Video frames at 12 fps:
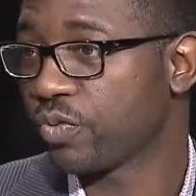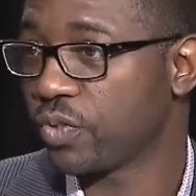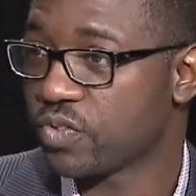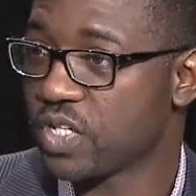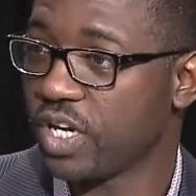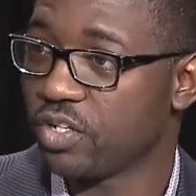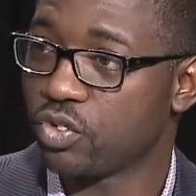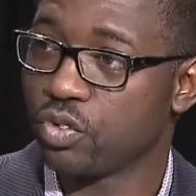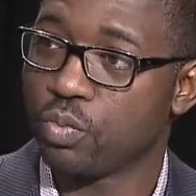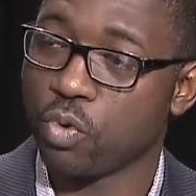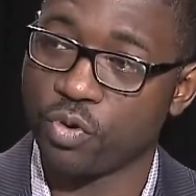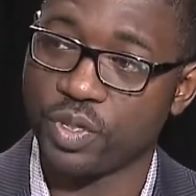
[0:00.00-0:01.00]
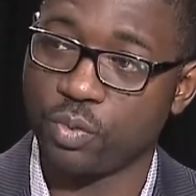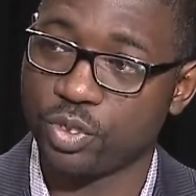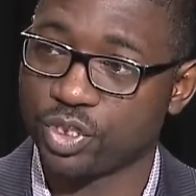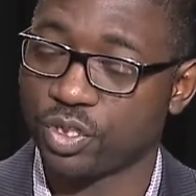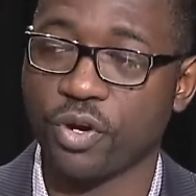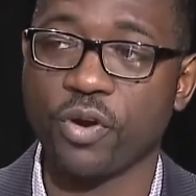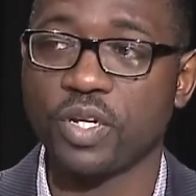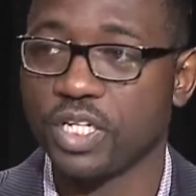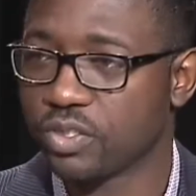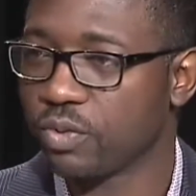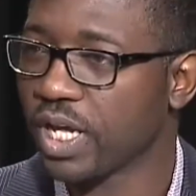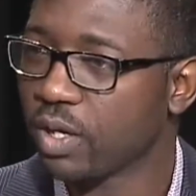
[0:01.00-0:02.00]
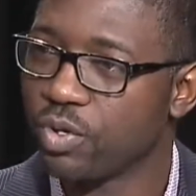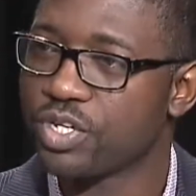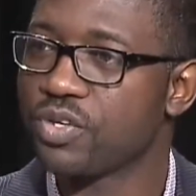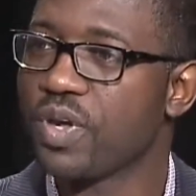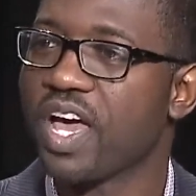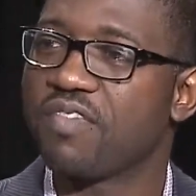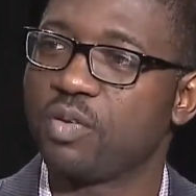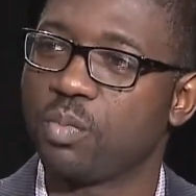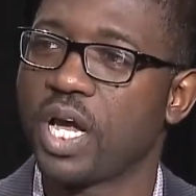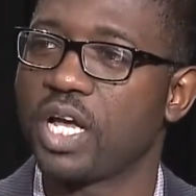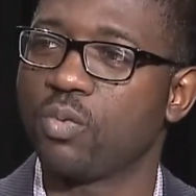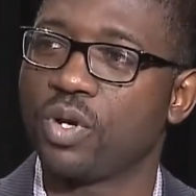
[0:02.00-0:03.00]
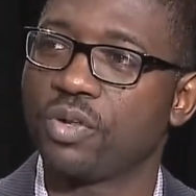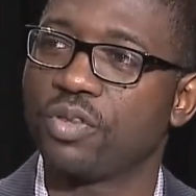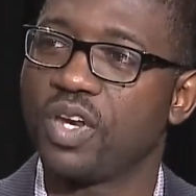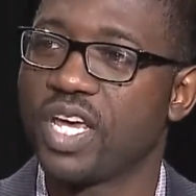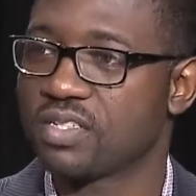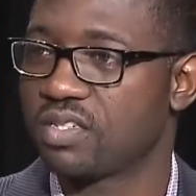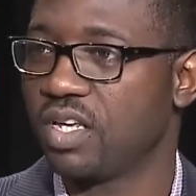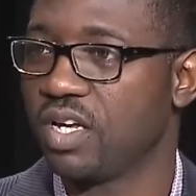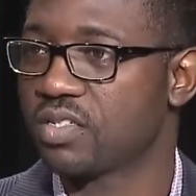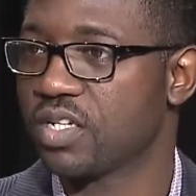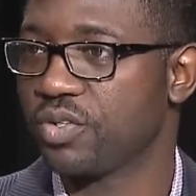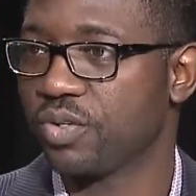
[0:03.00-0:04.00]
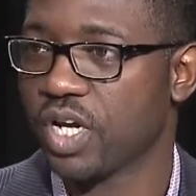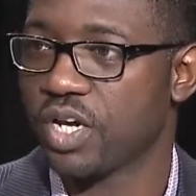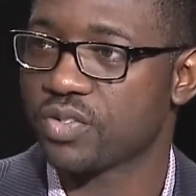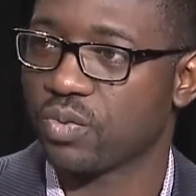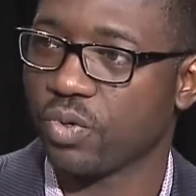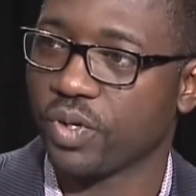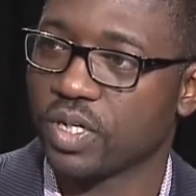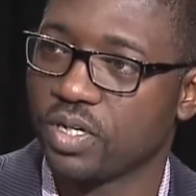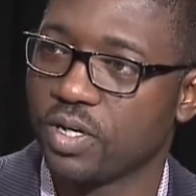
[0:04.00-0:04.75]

real estate and do more than what you're currently doing? Like, what do you have in mind? What are the next things that you guys are working